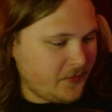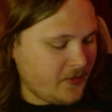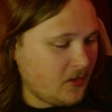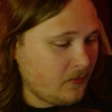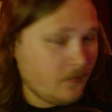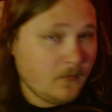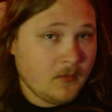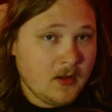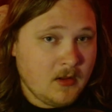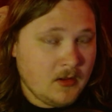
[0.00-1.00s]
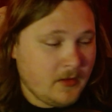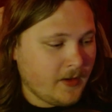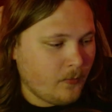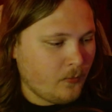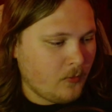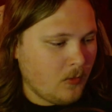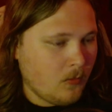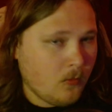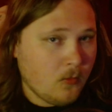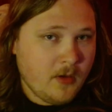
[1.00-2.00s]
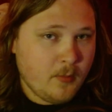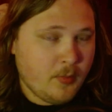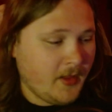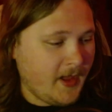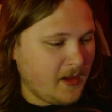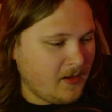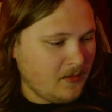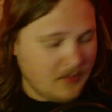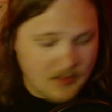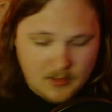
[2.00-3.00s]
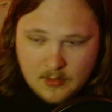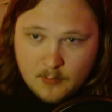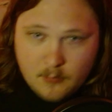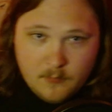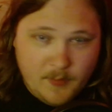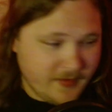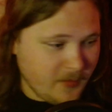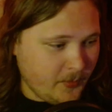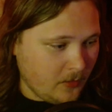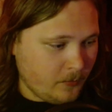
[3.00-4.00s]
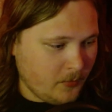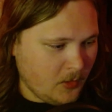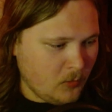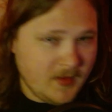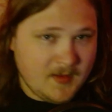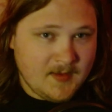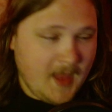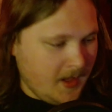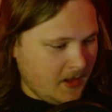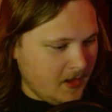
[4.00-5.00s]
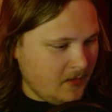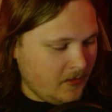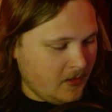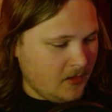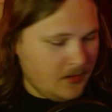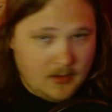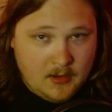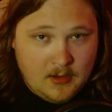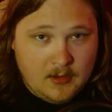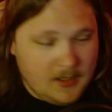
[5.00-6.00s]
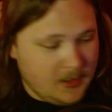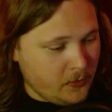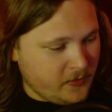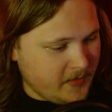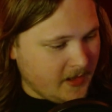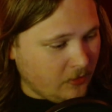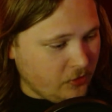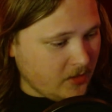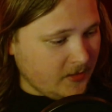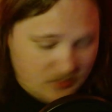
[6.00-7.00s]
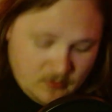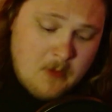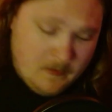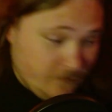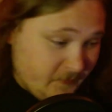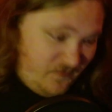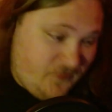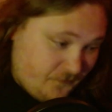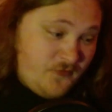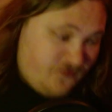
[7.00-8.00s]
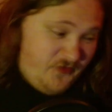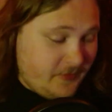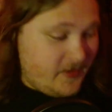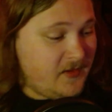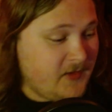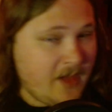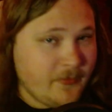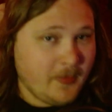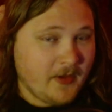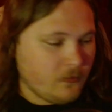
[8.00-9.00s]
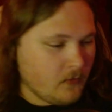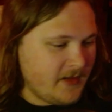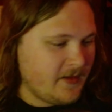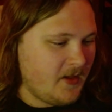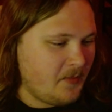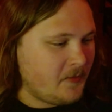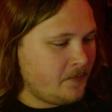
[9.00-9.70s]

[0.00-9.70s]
on a wood plank, picks up a wood stake, and he goes up to Haljon, and he stabs him 20 times.